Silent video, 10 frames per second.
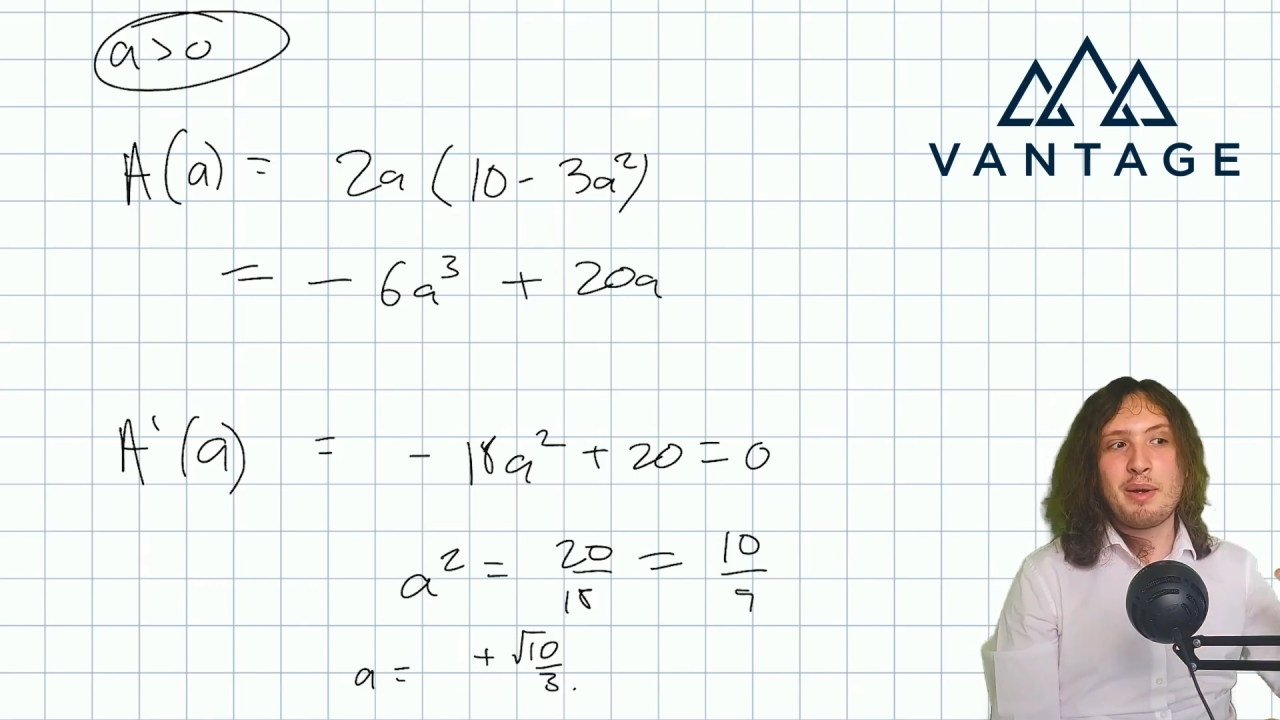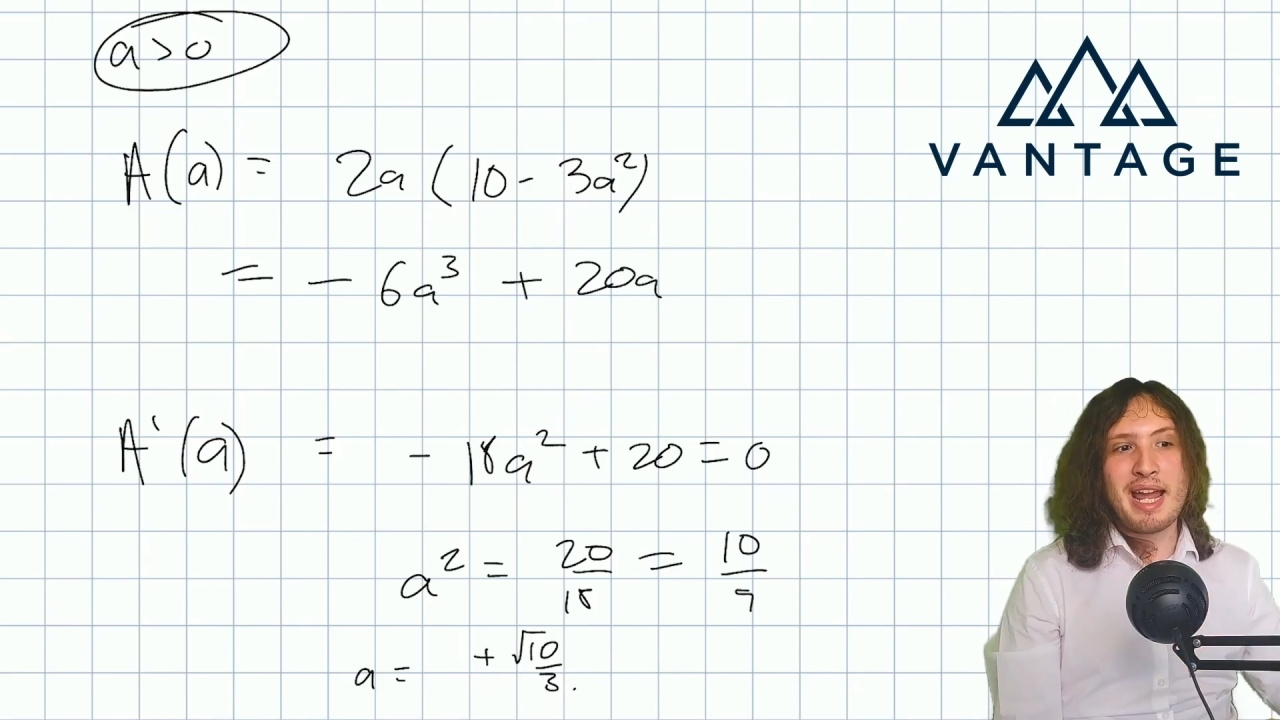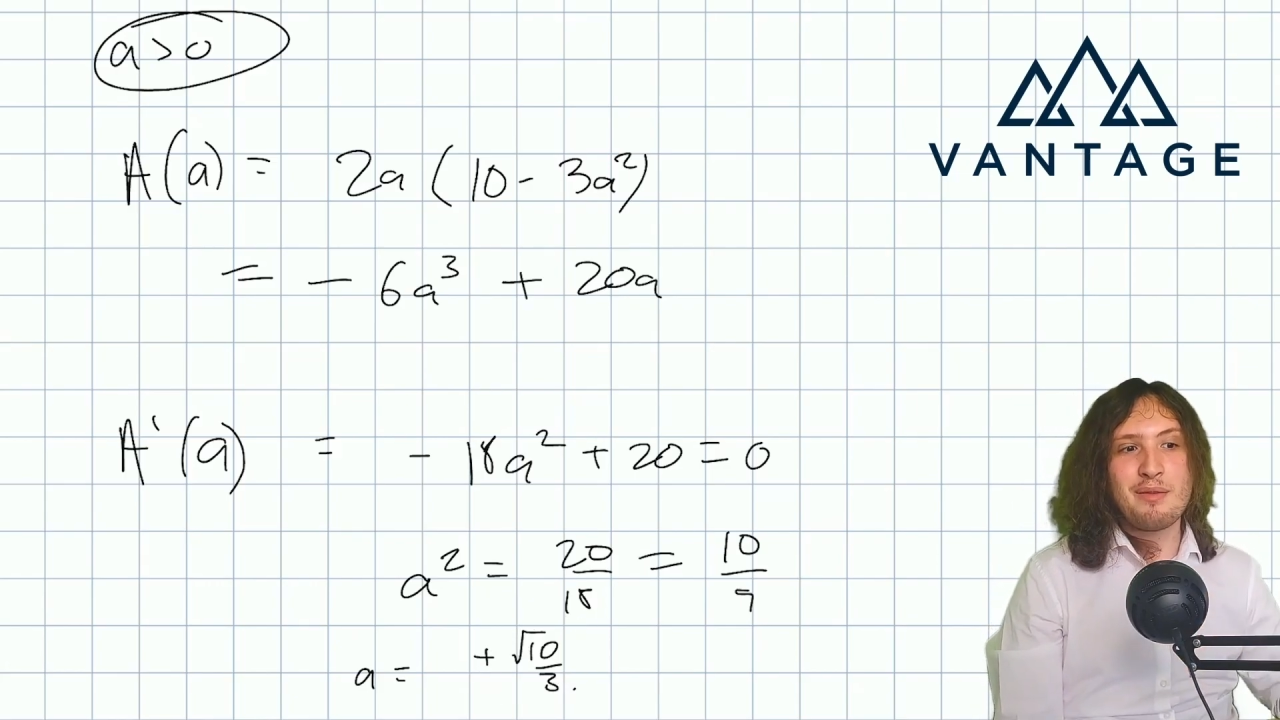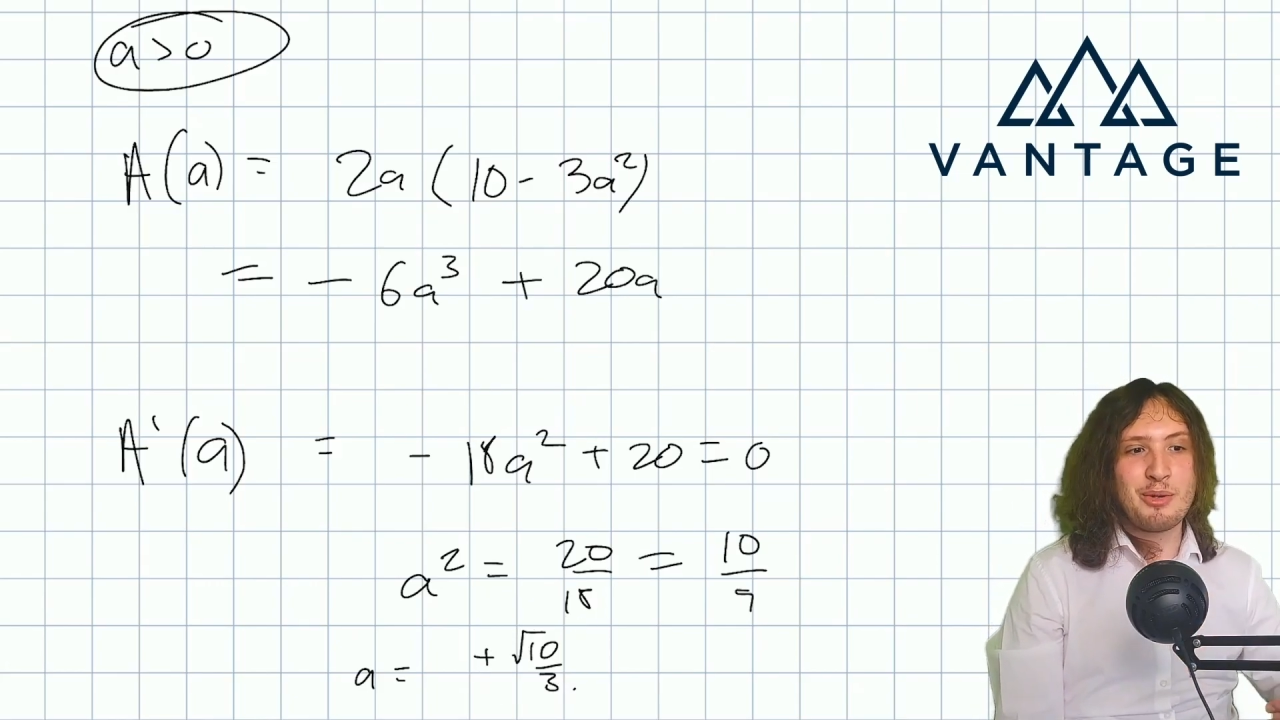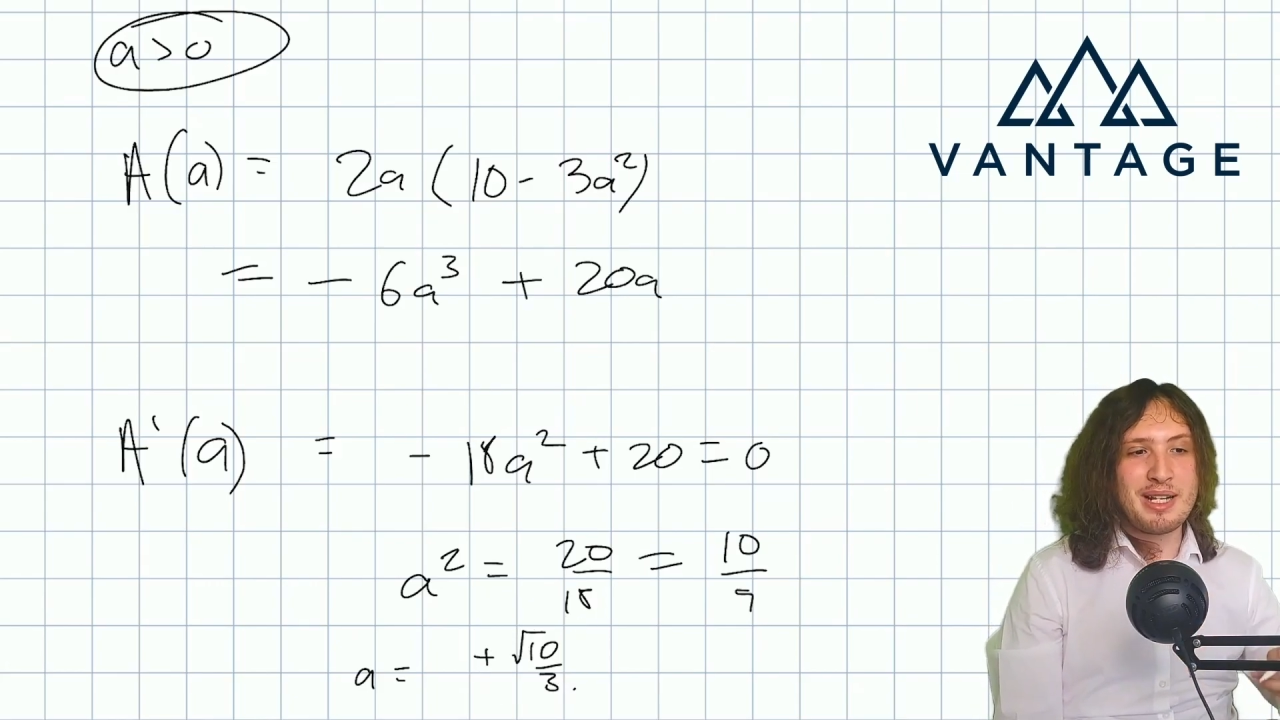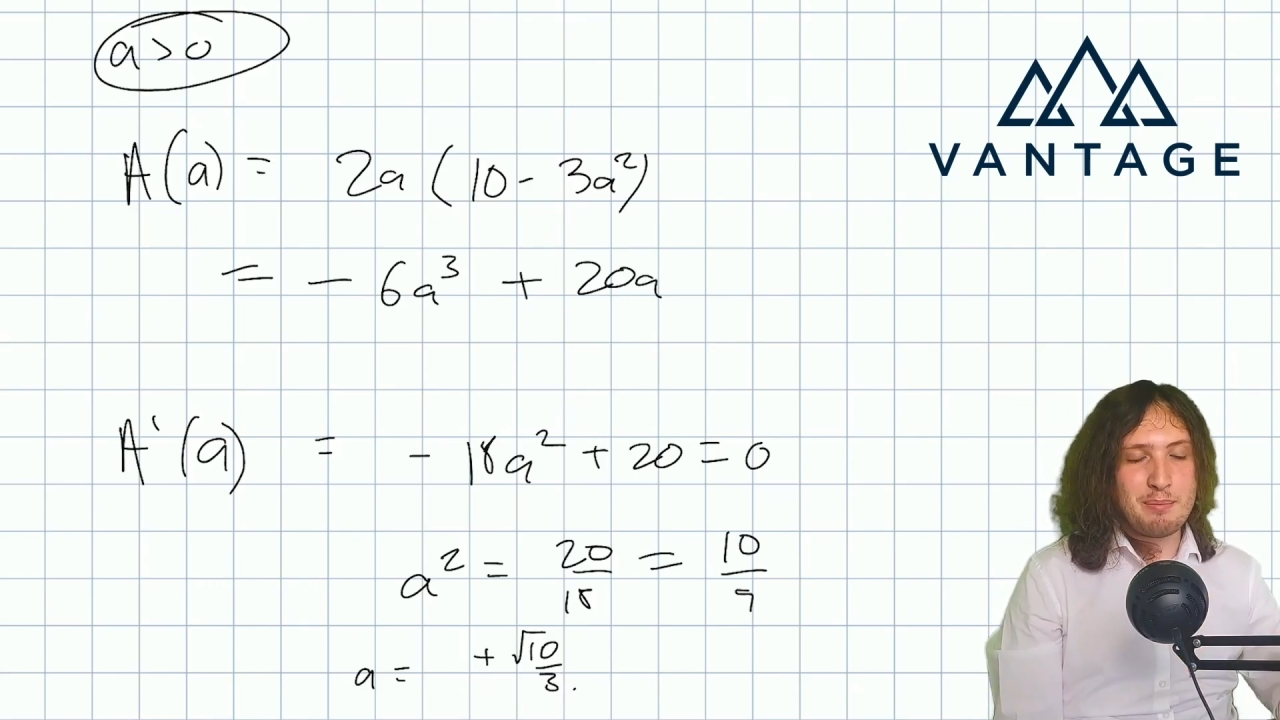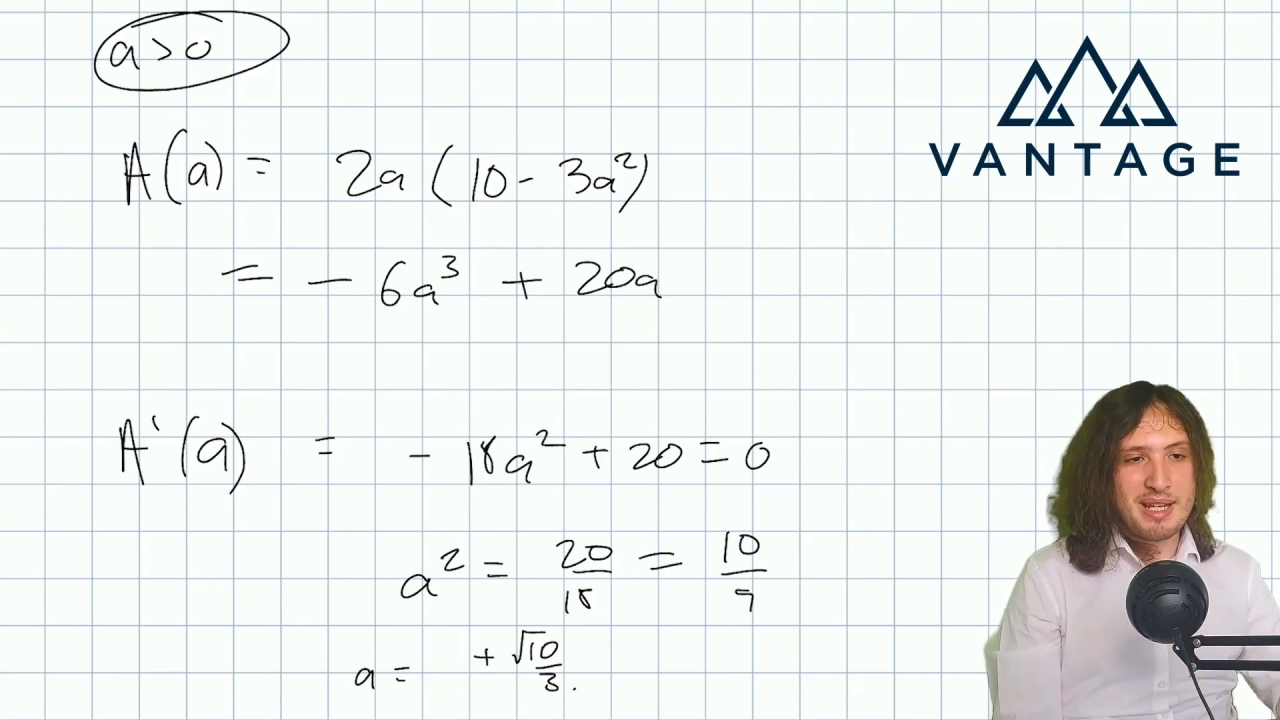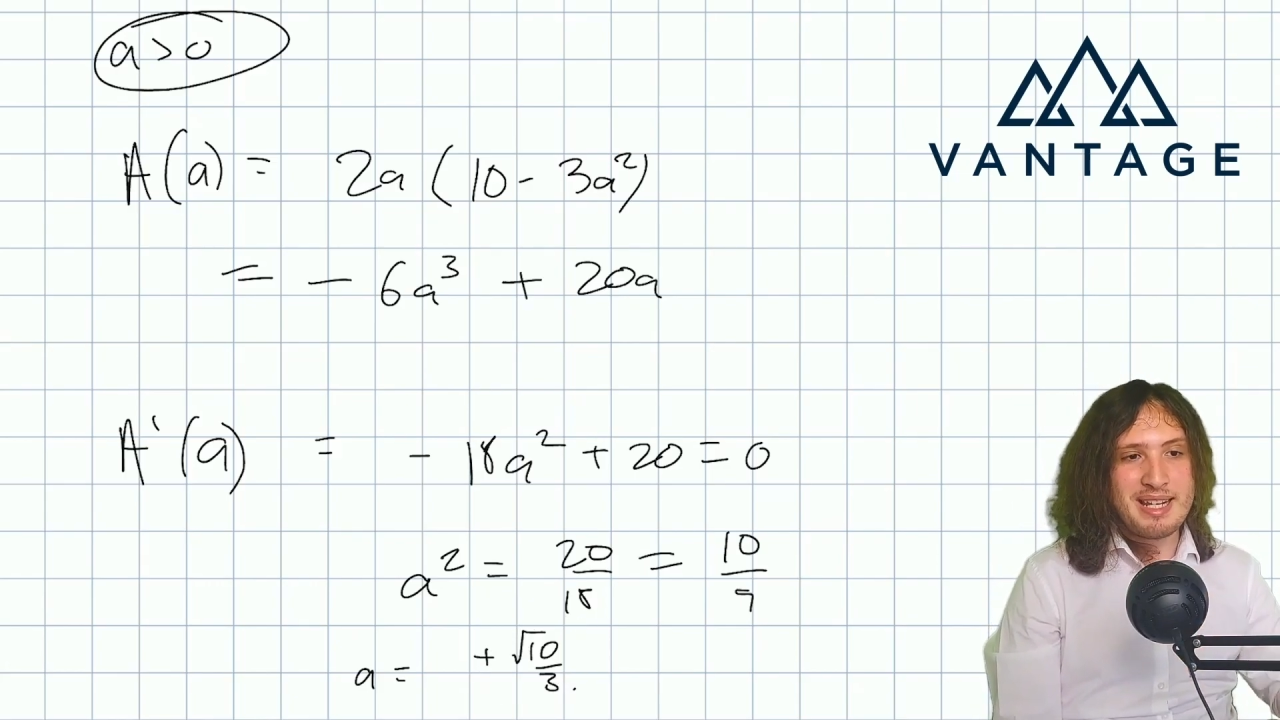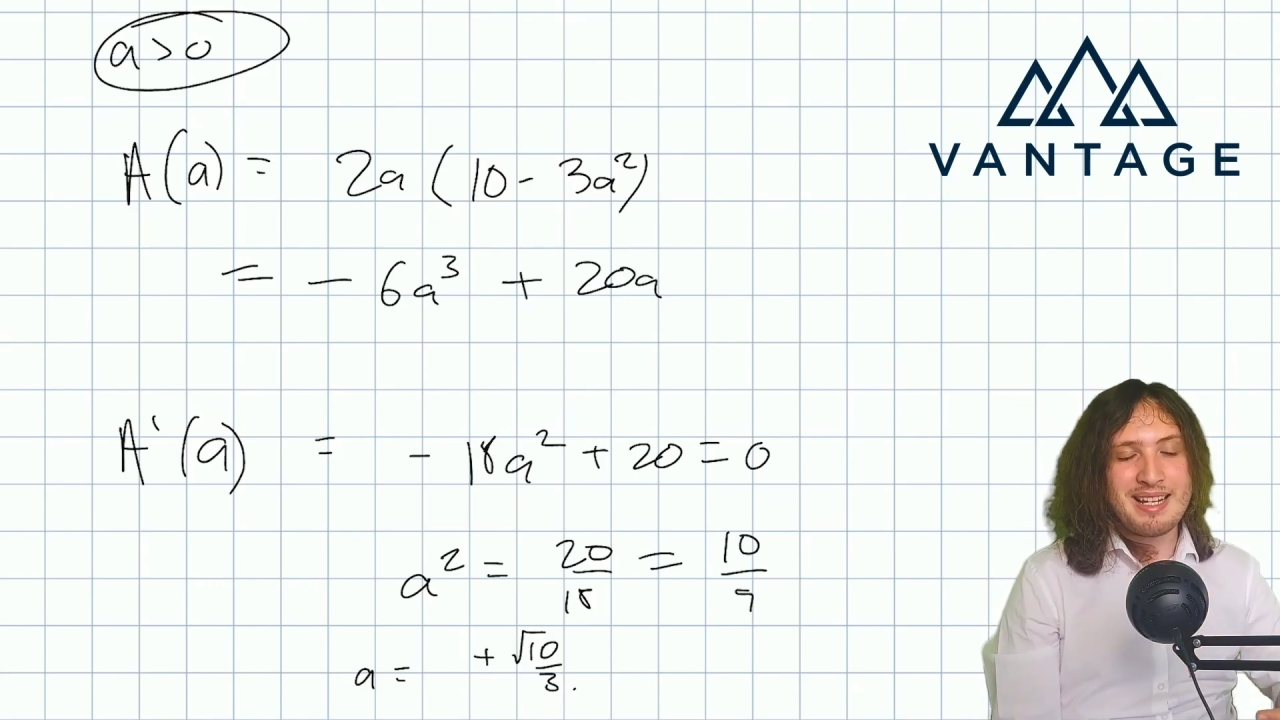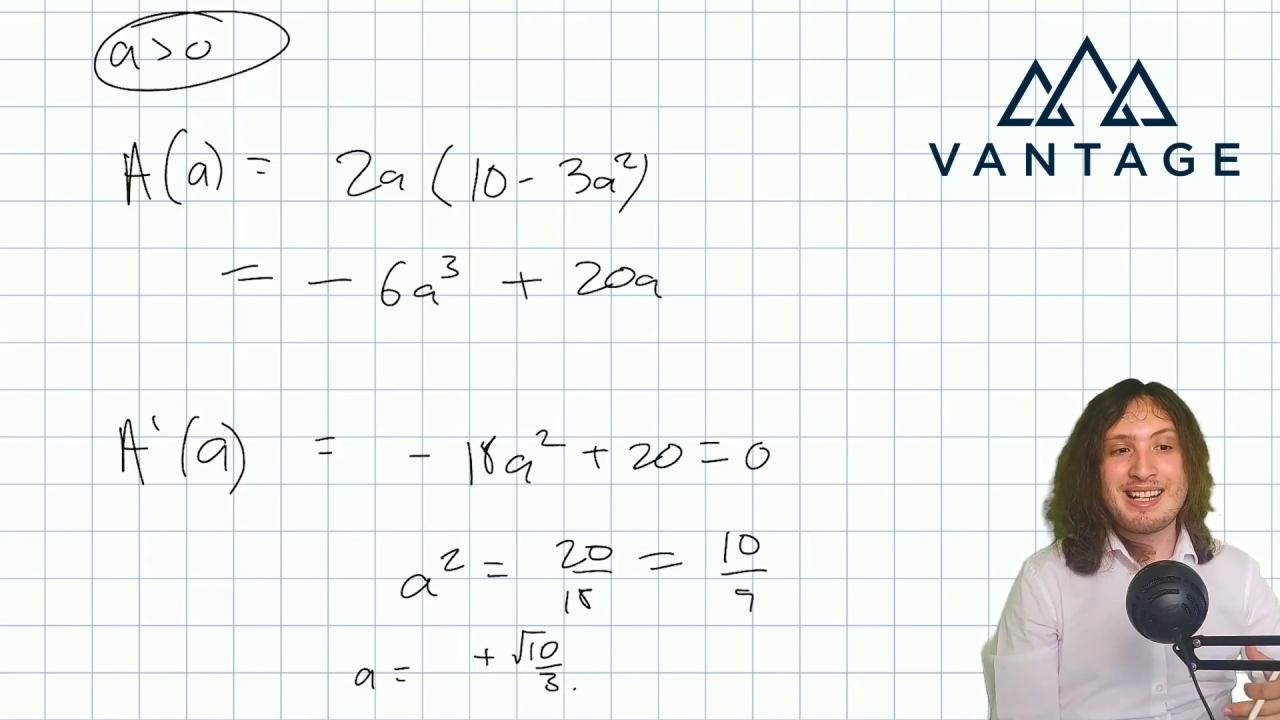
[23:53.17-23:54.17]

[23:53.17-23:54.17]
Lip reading: A really big,